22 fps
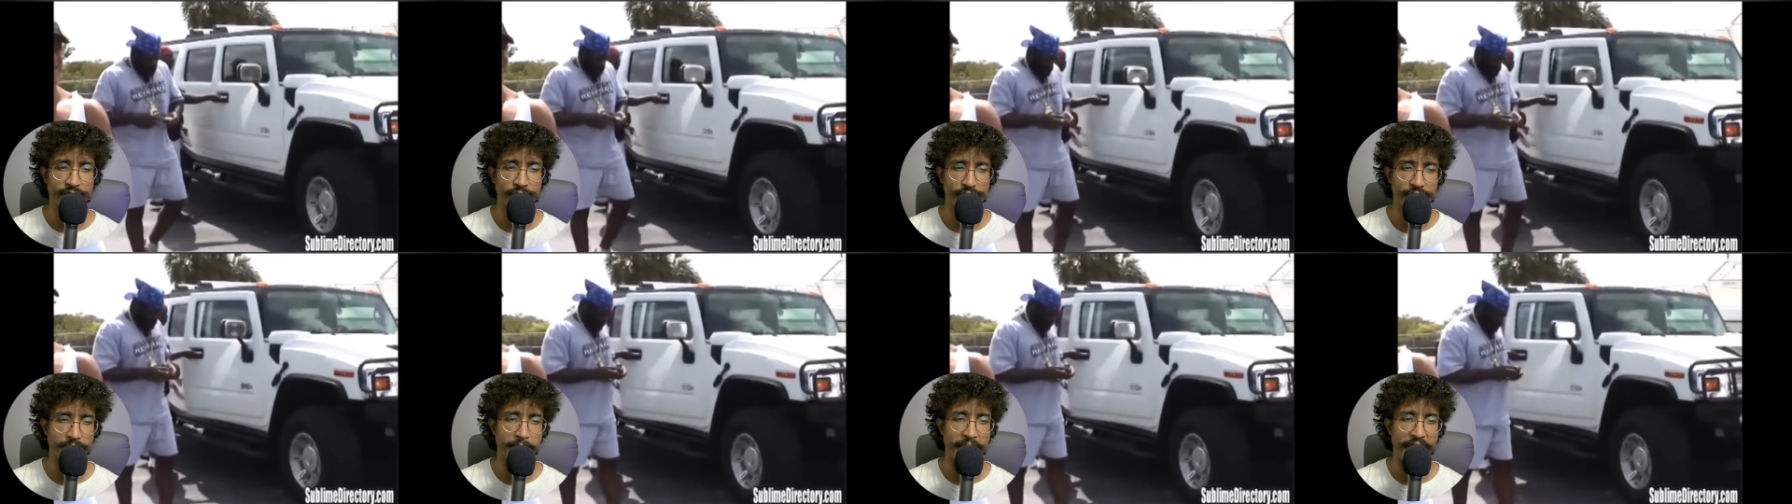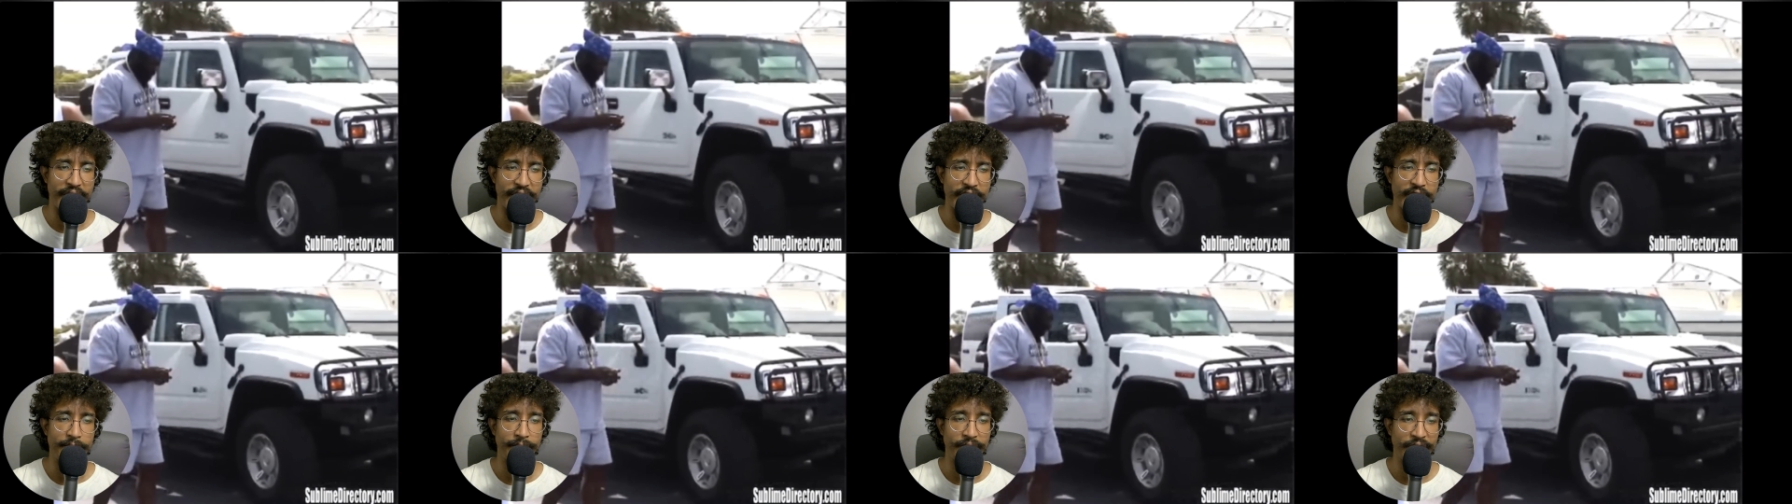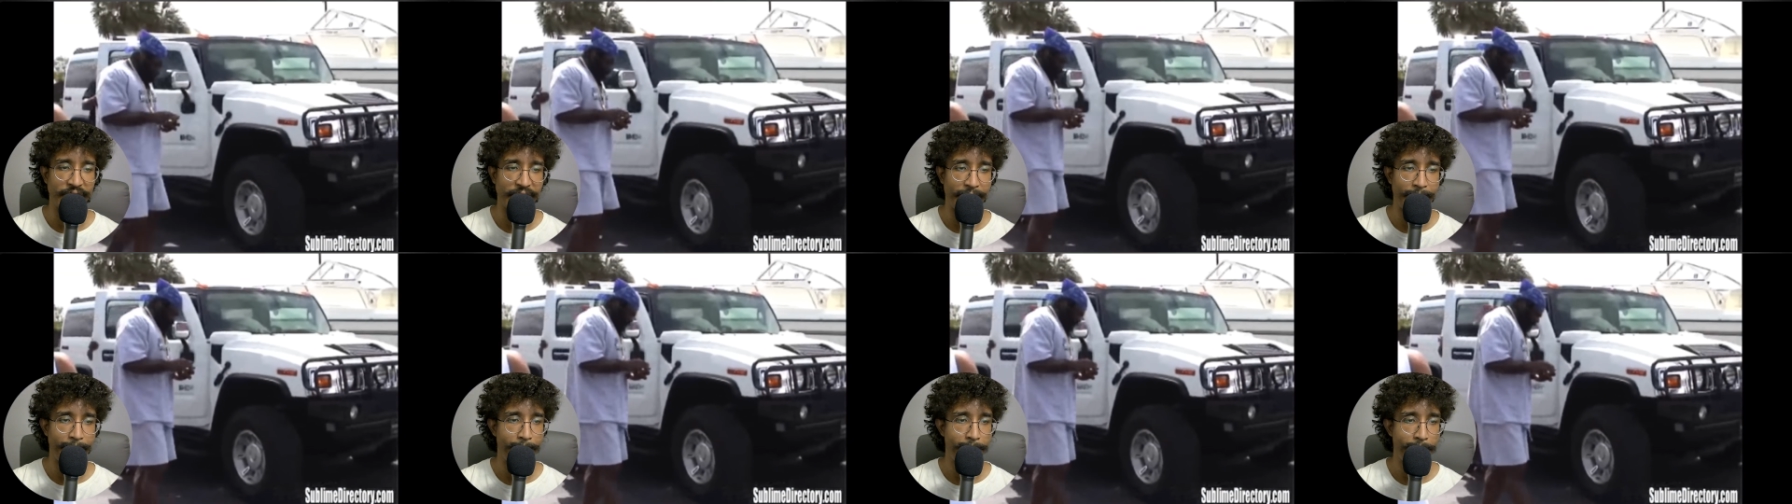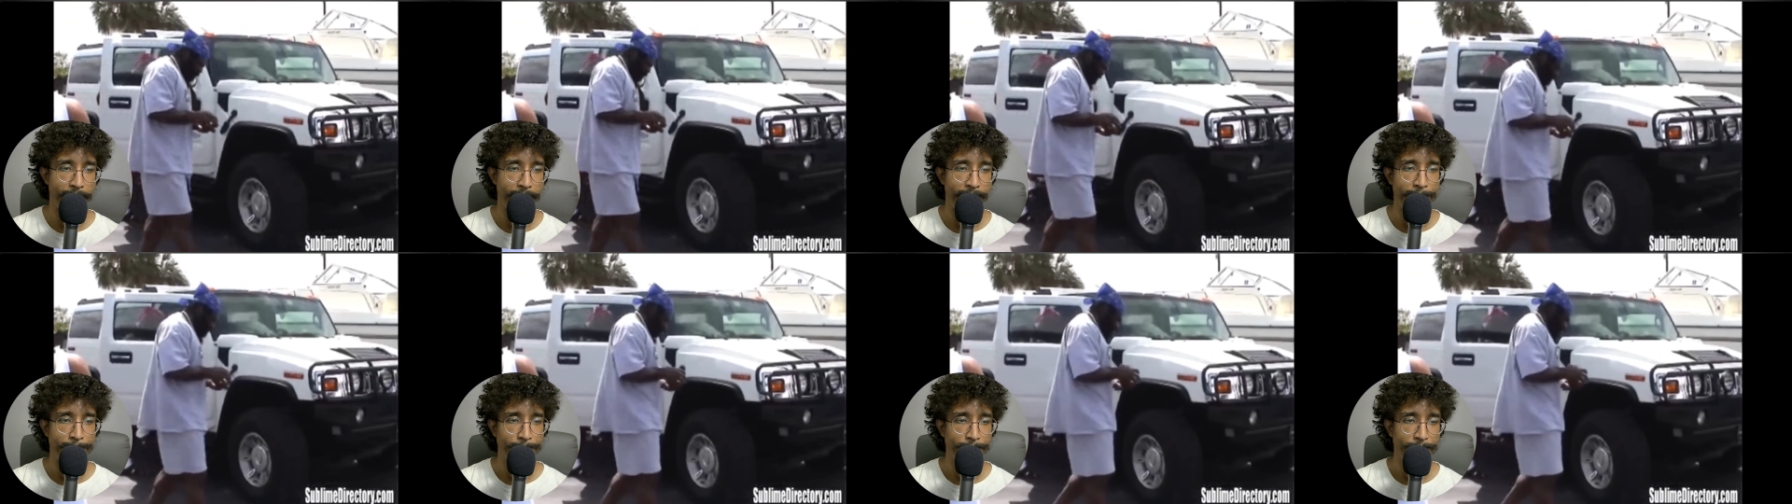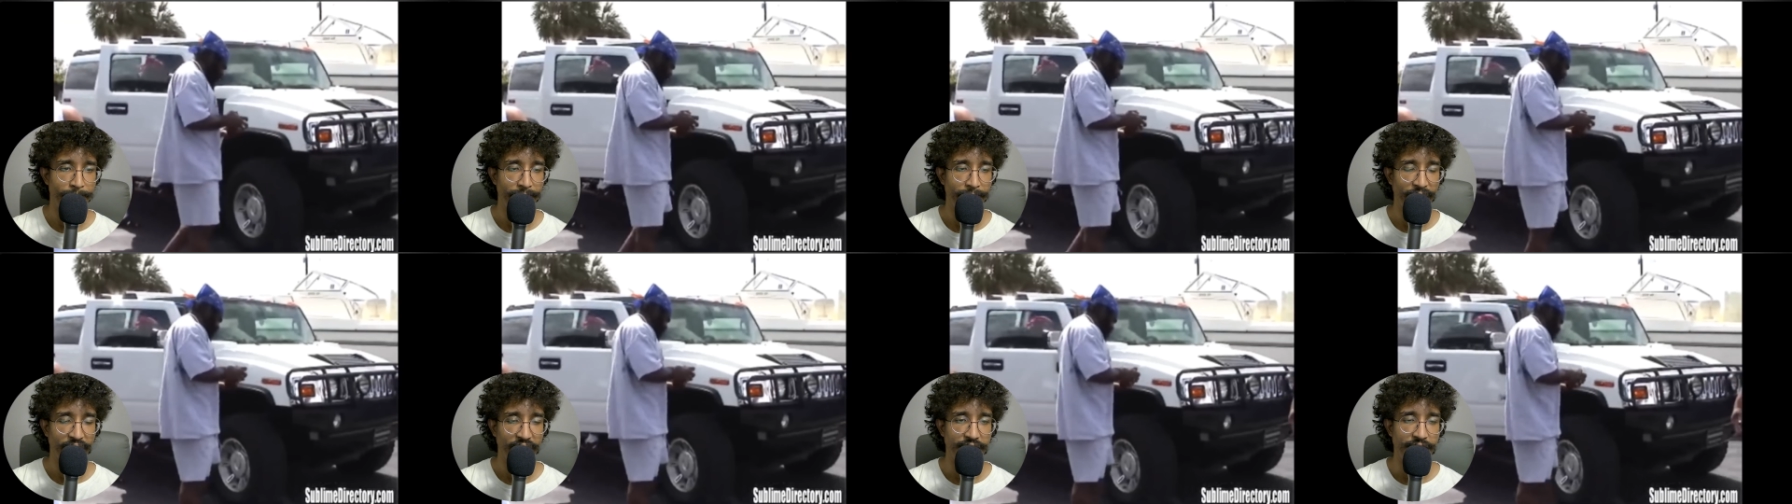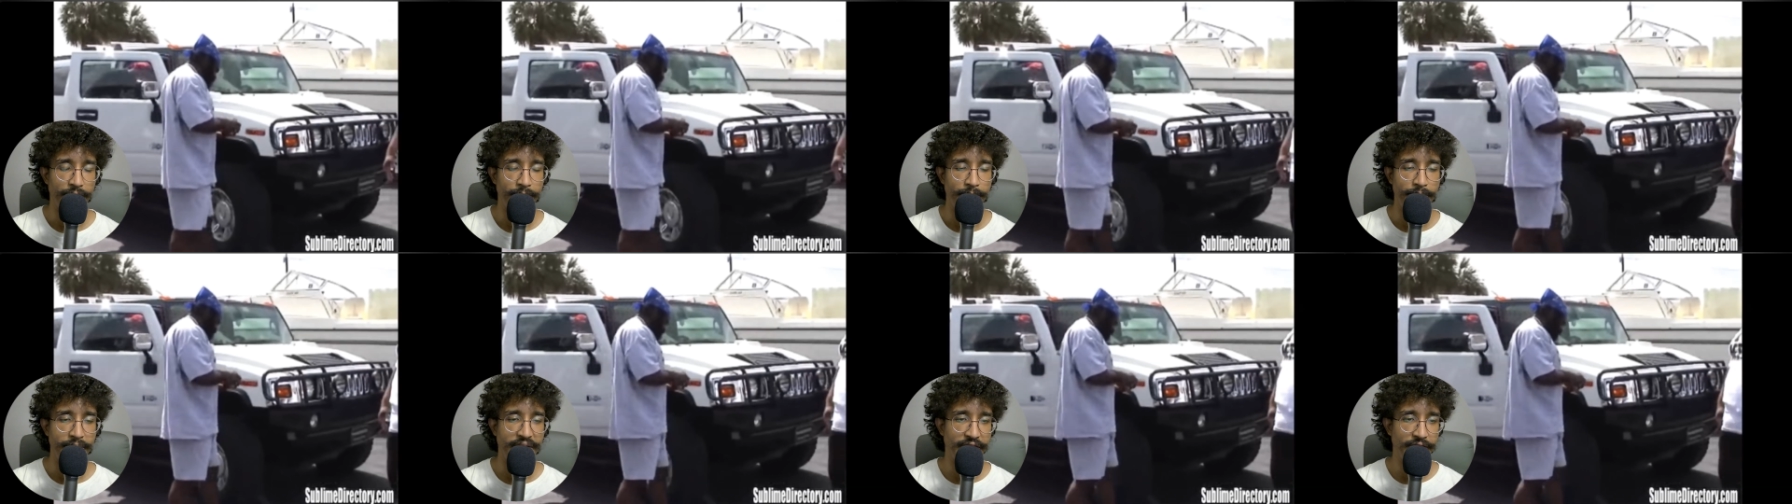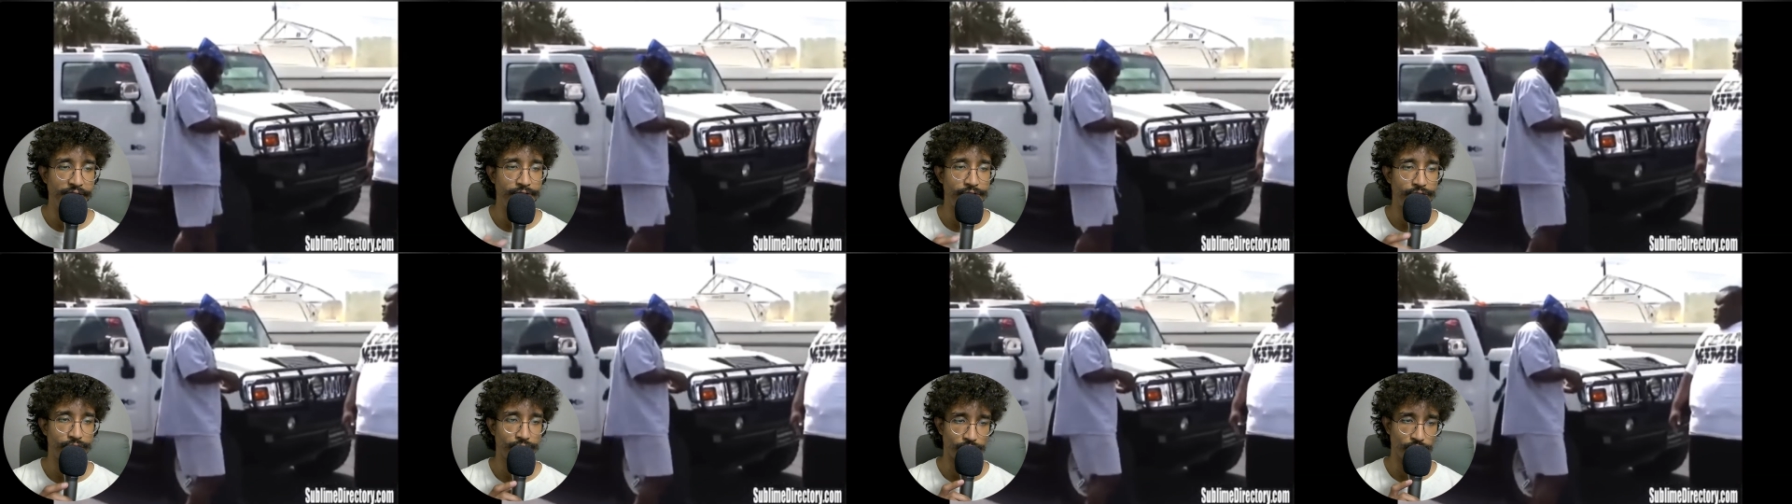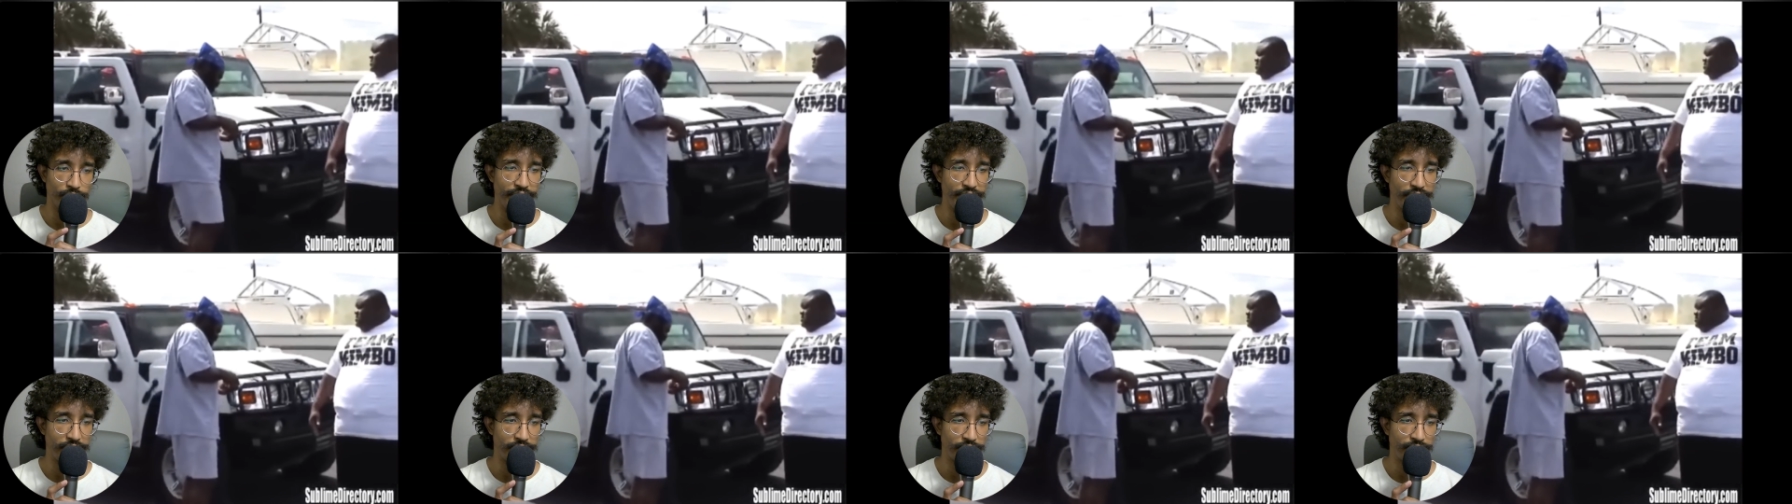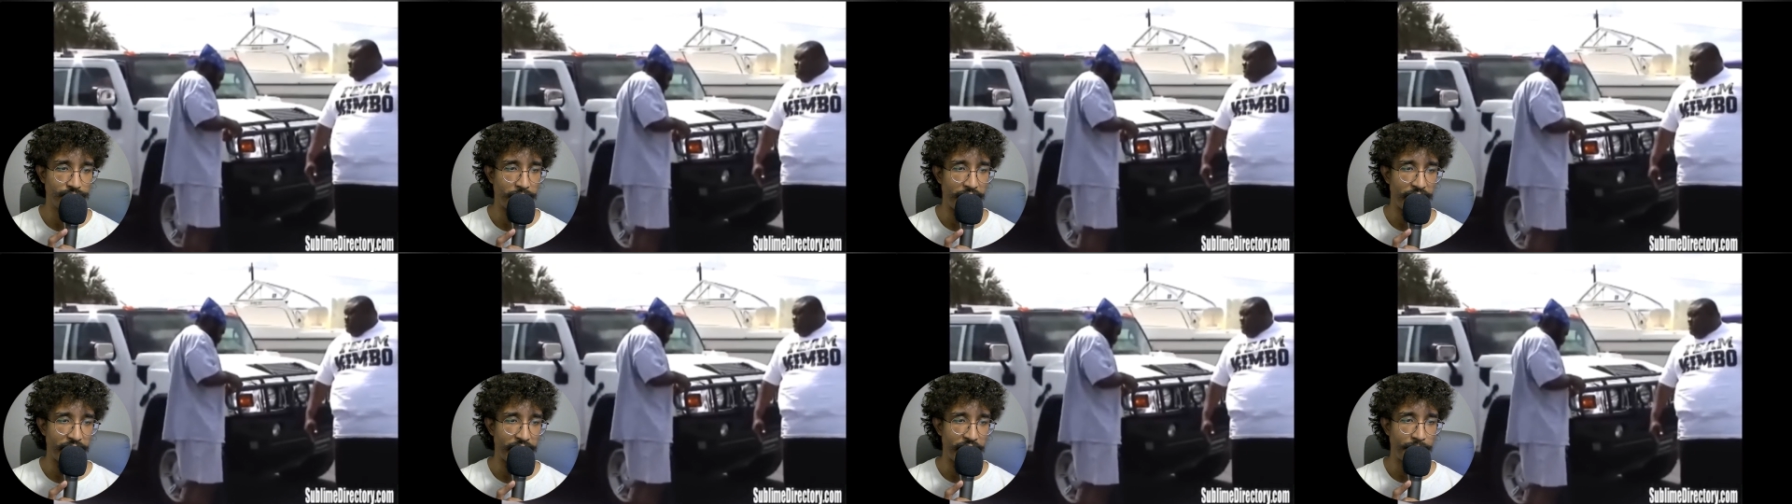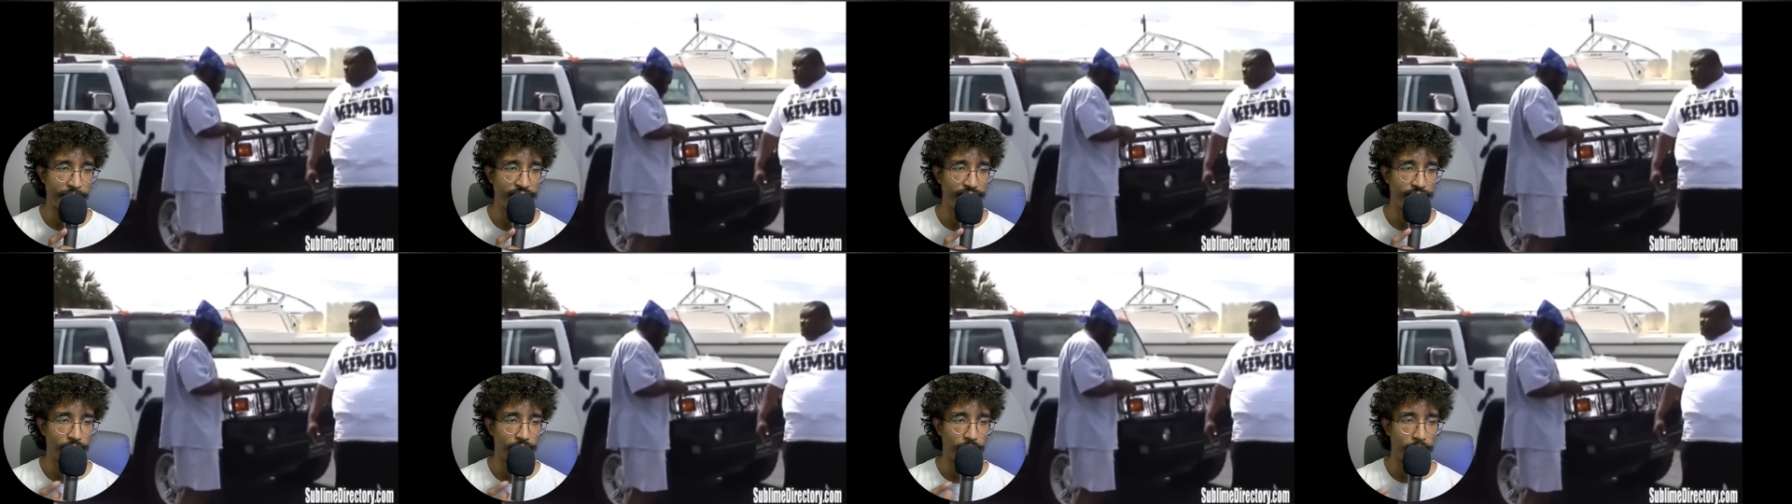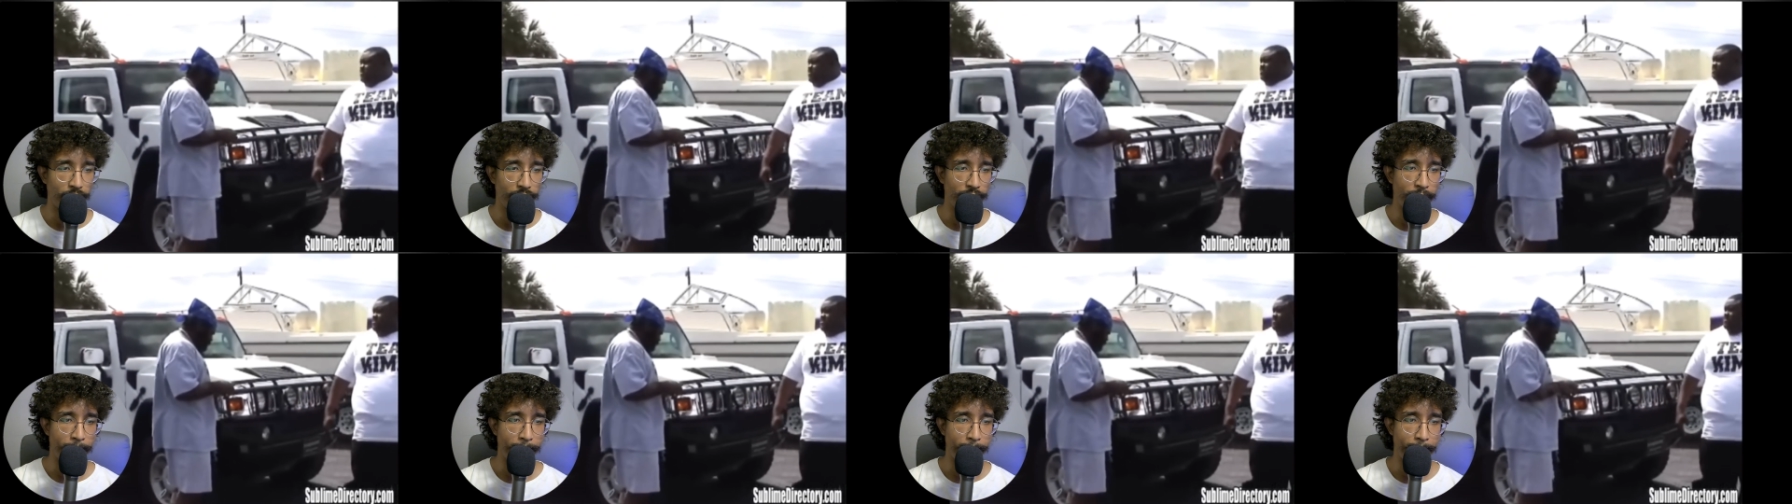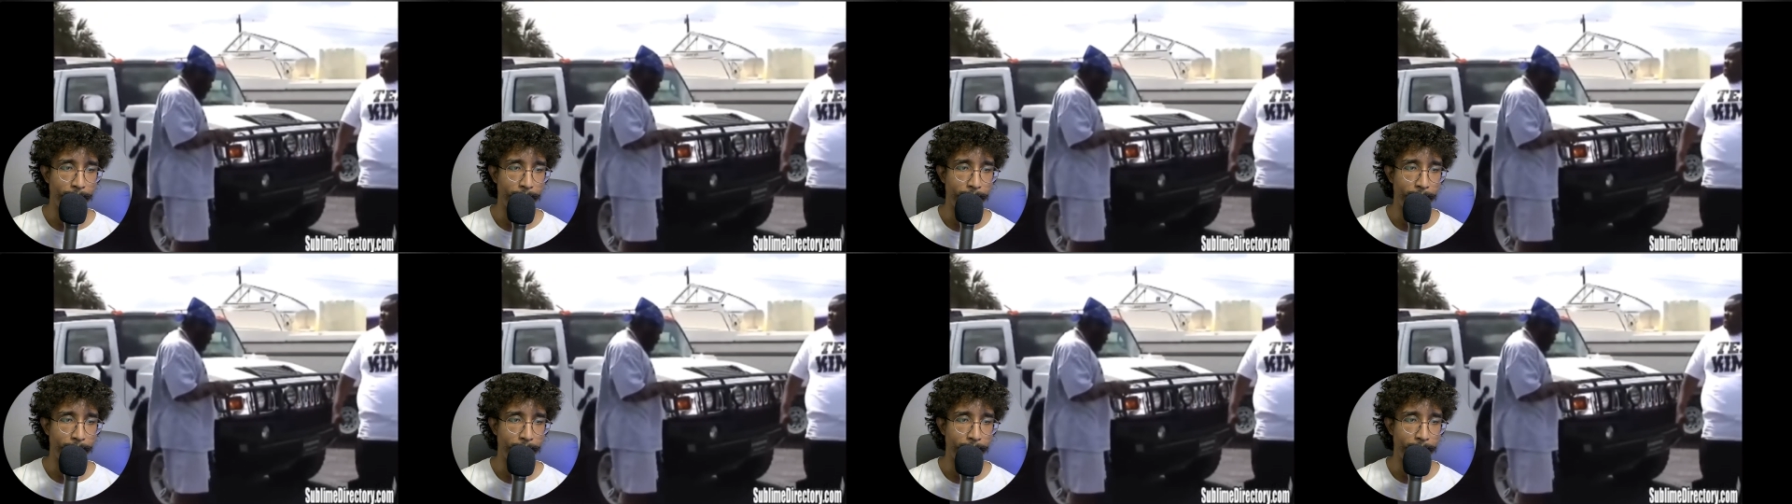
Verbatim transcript: in Miami, in the mean streets of Miami, Florida.